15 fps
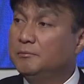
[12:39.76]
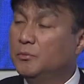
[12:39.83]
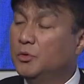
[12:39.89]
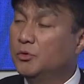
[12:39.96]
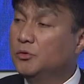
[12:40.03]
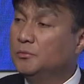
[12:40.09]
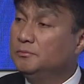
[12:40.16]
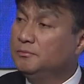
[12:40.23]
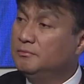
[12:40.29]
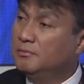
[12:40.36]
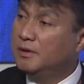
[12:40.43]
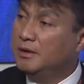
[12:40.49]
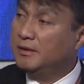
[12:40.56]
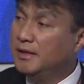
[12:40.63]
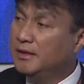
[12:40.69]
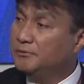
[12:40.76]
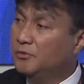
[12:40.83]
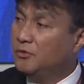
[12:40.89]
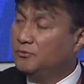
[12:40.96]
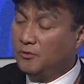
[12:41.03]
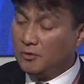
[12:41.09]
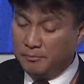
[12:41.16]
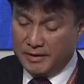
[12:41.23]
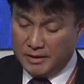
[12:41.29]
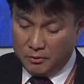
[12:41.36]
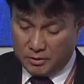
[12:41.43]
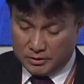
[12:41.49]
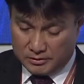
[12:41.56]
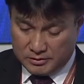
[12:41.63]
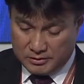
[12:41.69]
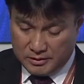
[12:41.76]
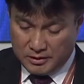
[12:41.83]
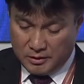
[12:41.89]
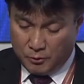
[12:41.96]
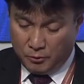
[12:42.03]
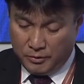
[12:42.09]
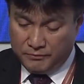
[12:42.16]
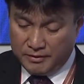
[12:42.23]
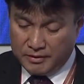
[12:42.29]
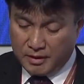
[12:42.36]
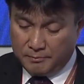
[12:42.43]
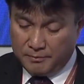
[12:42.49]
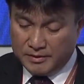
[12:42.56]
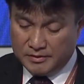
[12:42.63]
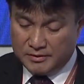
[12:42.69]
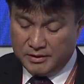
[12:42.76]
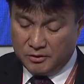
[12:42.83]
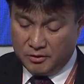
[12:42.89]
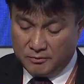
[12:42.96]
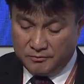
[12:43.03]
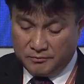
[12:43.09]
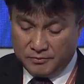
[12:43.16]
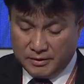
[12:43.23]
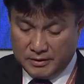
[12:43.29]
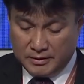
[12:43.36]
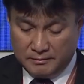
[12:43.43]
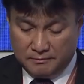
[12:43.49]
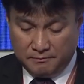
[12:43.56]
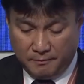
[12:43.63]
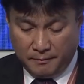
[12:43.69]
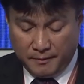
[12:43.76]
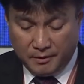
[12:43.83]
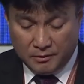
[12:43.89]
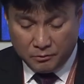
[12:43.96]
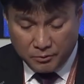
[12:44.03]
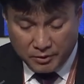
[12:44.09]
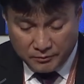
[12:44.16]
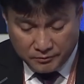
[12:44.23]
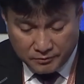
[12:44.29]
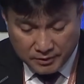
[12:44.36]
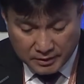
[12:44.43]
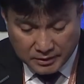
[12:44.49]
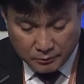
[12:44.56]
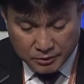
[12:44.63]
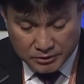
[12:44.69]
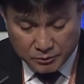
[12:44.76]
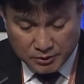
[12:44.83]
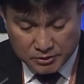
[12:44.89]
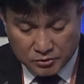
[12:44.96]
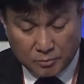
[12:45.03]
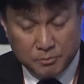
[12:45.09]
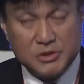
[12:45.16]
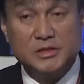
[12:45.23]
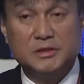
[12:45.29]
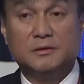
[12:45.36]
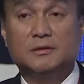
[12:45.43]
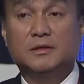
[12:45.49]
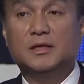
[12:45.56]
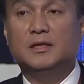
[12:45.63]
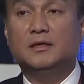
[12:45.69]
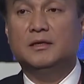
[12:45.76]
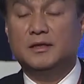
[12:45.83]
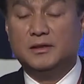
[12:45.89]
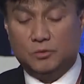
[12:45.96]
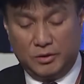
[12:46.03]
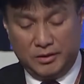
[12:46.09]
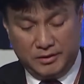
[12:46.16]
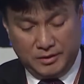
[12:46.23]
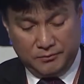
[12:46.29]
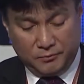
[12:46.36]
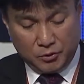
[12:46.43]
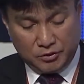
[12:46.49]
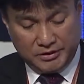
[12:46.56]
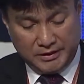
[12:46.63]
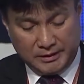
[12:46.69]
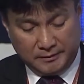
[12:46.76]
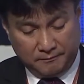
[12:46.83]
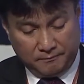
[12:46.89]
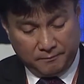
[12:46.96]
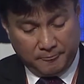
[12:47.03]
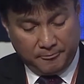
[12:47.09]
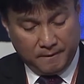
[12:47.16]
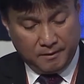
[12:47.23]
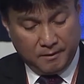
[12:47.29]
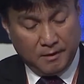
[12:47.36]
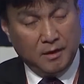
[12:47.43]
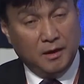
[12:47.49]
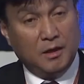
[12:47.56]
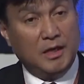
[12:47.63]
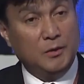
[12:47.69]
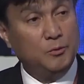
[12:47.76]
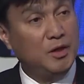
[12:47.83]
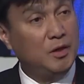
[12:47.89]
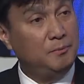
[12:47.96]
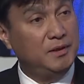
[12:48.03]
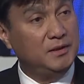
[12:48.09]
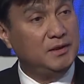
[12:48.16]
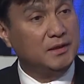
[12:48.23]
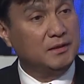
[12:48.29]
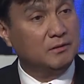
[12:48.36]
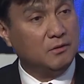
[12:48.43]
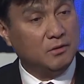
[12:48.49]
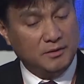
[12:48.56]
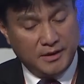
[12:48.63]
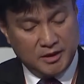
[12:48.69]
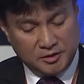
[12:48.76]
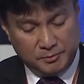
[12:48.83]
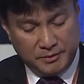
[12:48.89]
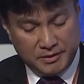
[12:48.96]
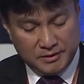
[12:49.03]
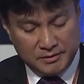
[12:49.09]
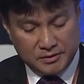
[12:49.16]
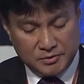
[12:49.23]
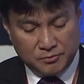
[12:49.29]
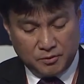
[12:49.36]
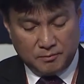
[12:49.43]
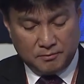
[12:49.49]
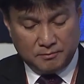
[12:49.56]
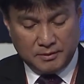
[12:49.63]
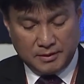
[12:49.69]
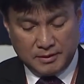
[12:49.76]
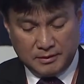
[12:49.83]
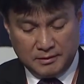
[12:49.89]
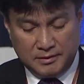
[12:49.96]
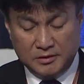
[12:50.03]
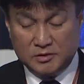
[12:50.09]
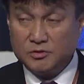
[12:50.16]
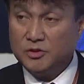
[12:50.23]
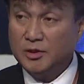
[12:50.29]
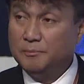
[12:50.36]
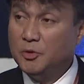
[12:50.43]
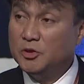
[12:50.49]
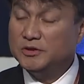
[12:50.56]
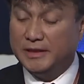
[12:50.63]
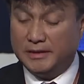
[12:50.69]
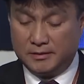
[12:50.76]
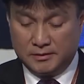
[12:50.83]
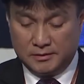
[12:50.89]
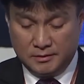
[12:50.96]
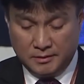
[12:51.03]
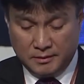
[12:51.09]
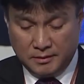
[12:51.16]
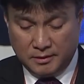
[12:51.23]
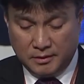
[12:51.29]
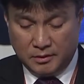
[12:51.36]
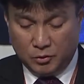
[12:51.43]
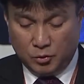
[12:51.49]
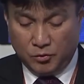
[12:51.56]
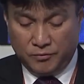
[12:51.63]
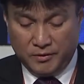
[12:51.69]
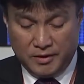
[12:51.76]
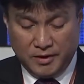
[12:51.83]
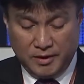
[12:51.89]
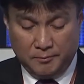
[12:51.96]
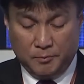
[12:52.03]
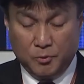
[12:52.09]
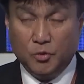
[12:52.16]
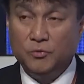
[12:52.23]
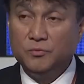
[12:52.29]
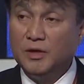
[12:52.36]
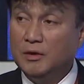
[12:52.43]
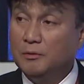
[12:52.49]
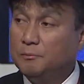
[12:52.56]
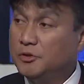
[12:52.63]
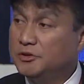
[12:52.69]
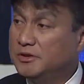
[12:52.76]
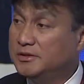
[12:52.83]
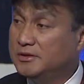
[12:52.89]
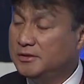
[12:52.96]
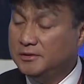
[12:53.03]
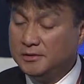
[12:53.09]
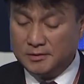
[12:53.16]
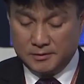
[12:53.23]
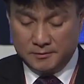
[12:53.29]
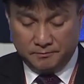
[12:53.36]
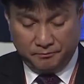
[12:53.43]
Murum, 944 megawatts, with a capacity of, which was commissioned in 2014. And we are building on the experience from these 3 projects to further improve our processes